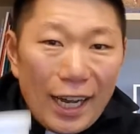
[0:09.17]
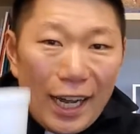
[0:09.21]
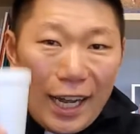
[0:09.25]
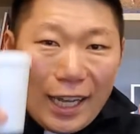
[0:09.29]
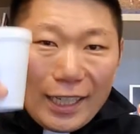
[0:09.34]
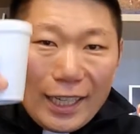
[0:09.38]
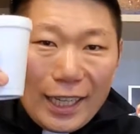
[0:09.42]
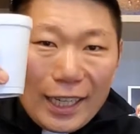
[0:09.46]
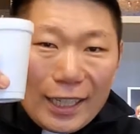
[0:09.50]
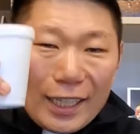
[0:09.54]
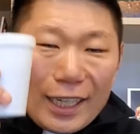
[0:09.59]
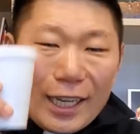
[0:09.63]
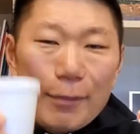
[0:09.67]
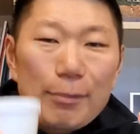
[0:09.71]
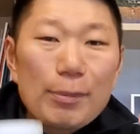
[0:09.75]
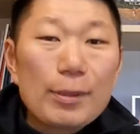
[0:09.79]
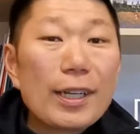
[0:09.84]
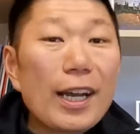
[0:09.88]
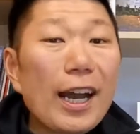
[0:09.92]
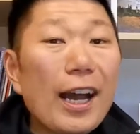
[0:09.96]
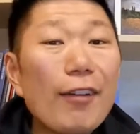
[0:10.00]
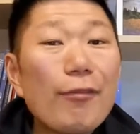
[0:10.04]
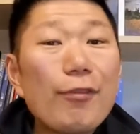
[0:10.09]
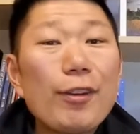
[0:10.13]
I got a cup of
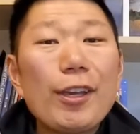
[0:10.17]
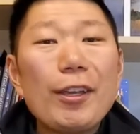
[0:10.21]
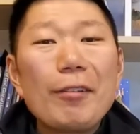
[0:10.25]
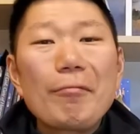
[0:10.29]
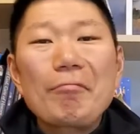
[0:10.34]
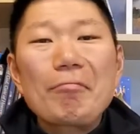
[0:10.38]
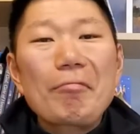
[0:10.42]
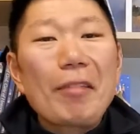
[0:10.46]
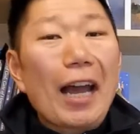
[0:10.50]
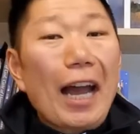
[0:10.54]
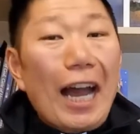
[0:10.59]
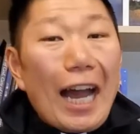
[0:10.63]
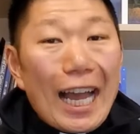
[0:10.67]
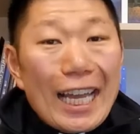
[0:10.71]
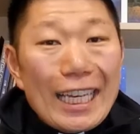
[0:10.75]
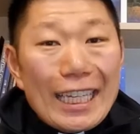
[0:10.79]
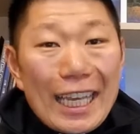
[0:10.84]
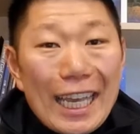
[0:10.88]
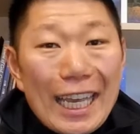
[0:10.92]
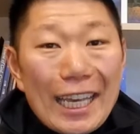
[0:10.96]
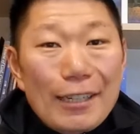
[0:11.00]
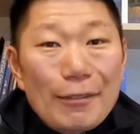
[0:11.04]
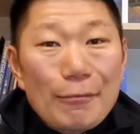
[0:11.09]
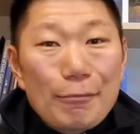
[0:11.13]
coffee. I
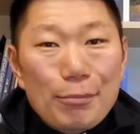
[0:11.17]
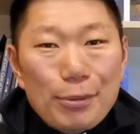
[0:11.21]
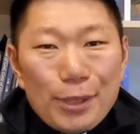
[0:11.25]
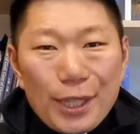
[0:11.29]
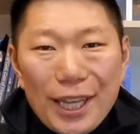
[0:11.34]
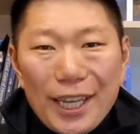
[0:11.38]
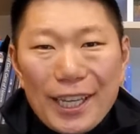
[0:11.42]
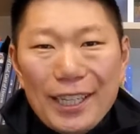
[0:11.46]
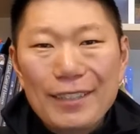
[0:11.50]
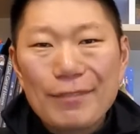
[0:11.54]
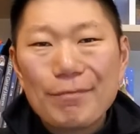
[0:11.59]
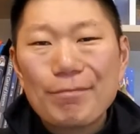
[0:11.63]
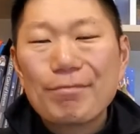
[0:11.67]
can't complain.